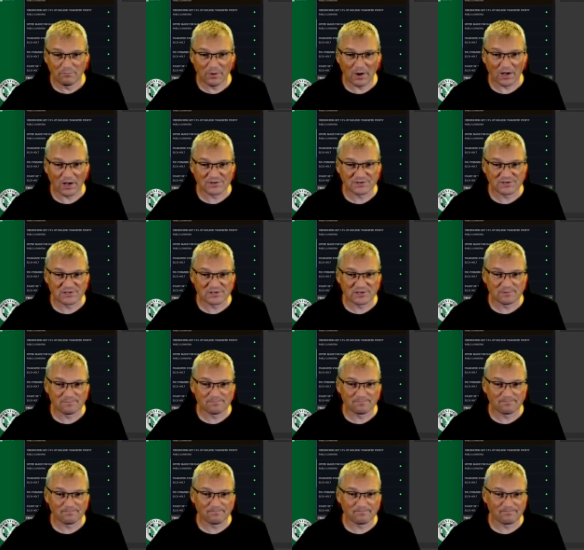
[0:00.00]
But
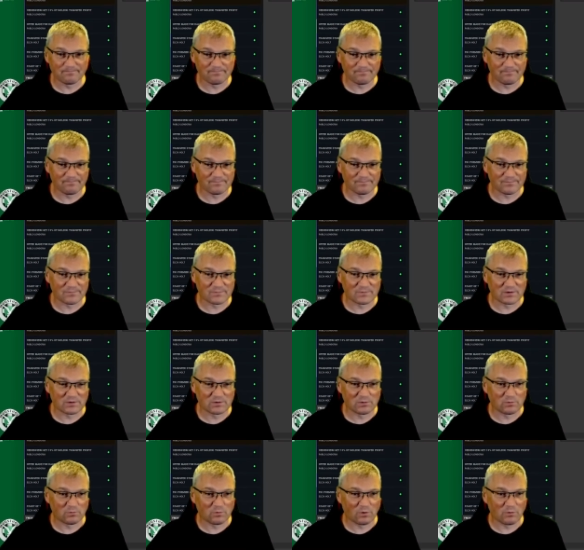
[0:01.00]

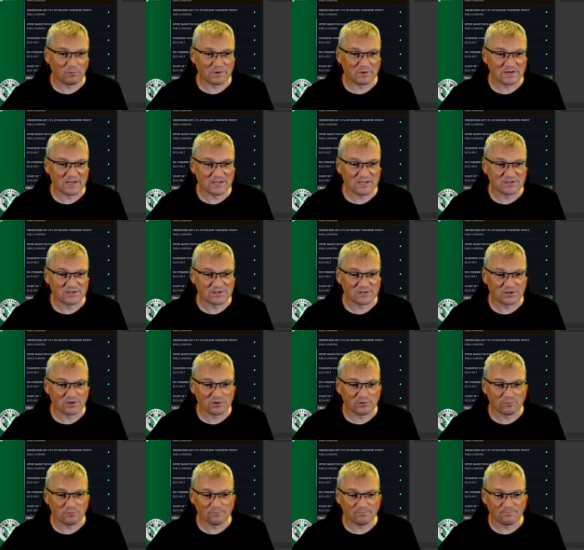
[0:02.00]
what we need to
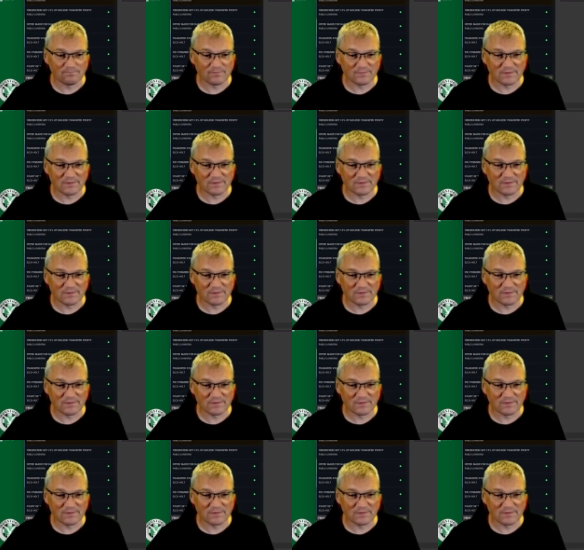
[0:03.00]
do